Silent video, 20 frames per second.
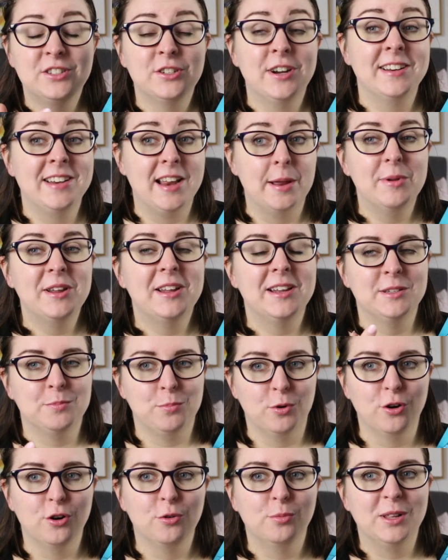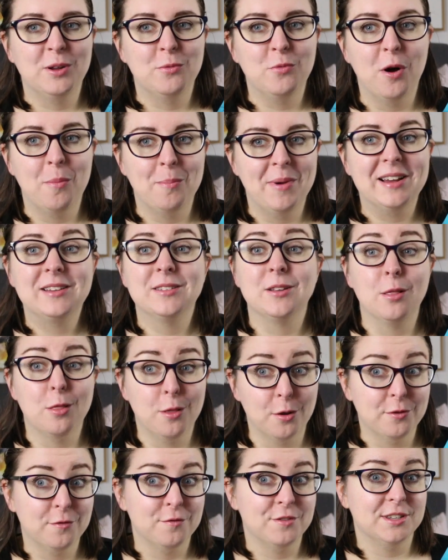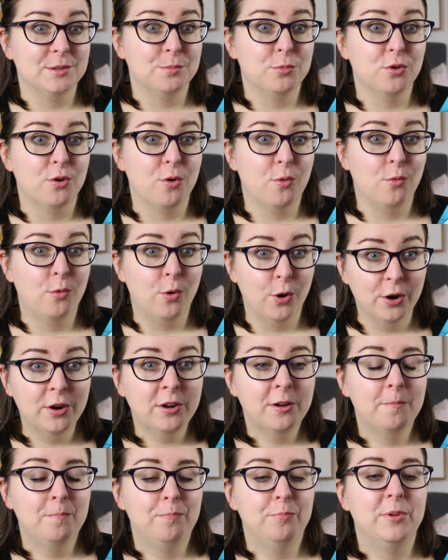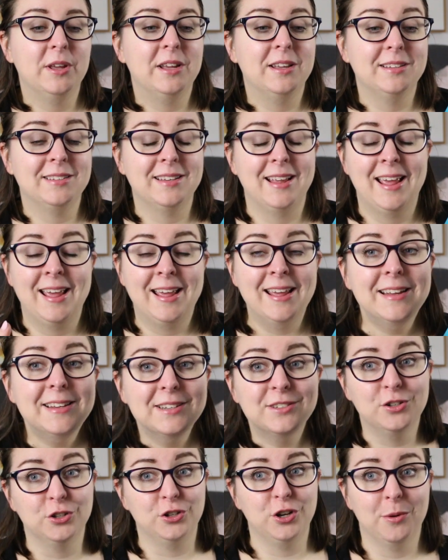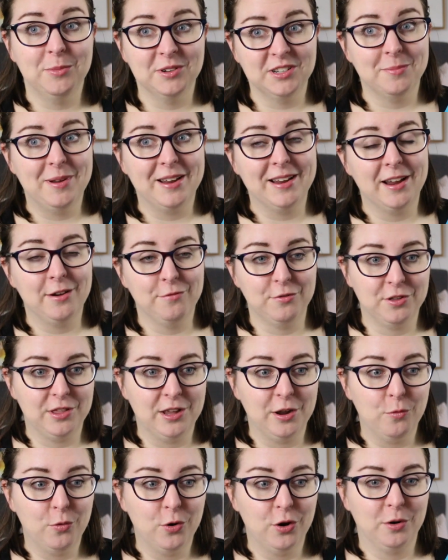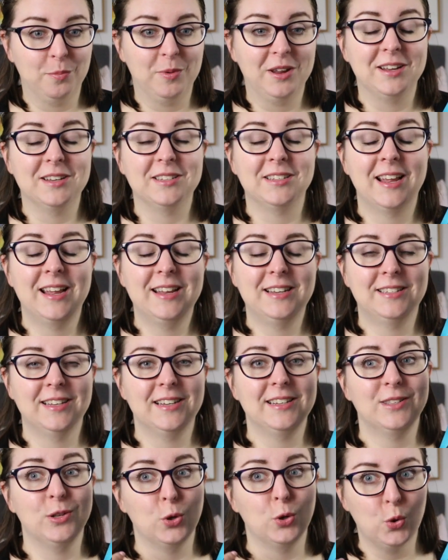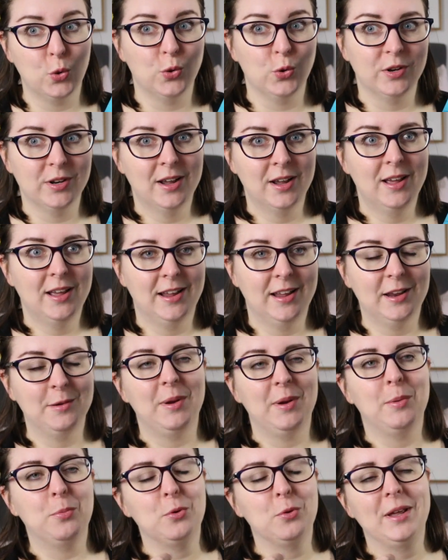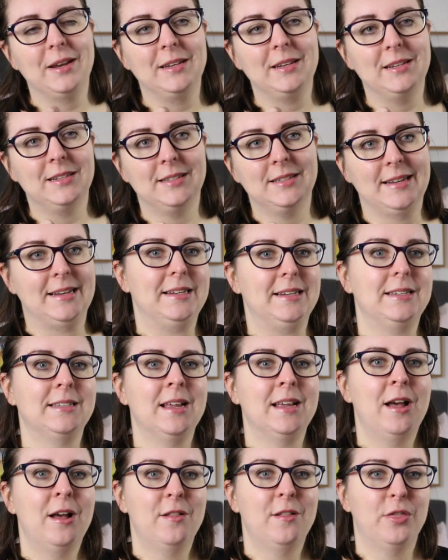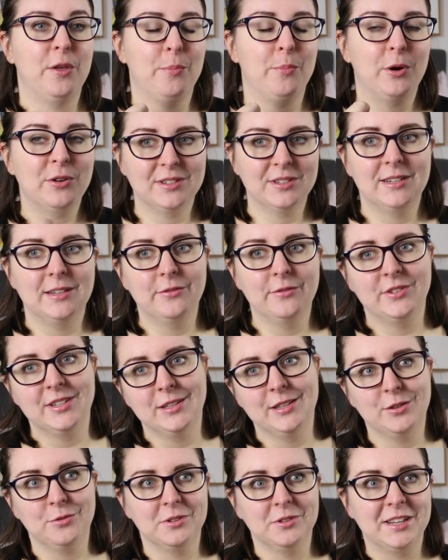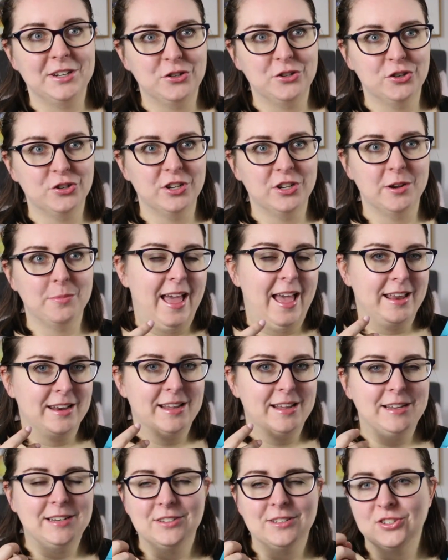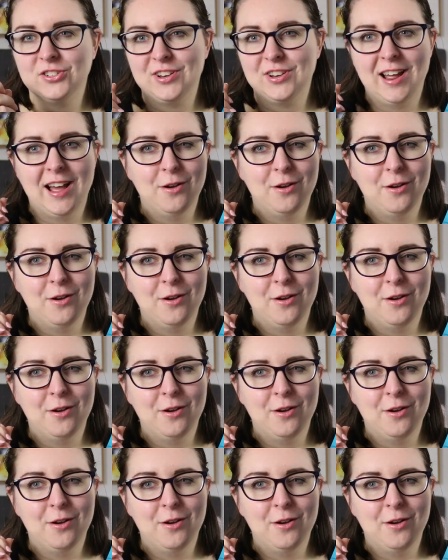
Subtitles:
dynamic is probably what makes a lot of this book work, because he is determined to make everything work, because he sees the good in people and he sees the positives in the relationship, and he's just